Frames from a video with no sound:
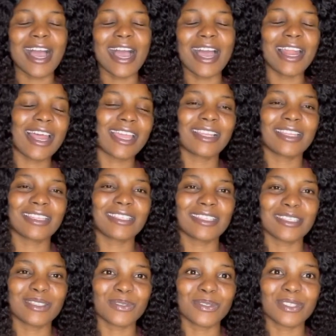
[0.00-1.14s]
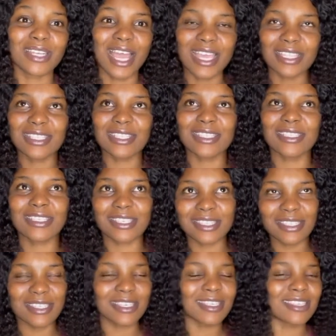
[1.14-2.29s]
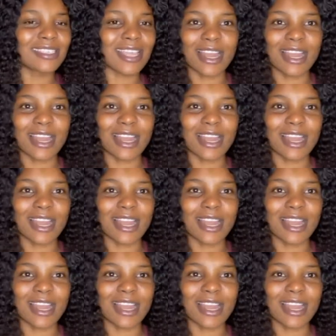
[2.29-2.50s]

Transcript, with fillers: I like listening to 90s, 60s.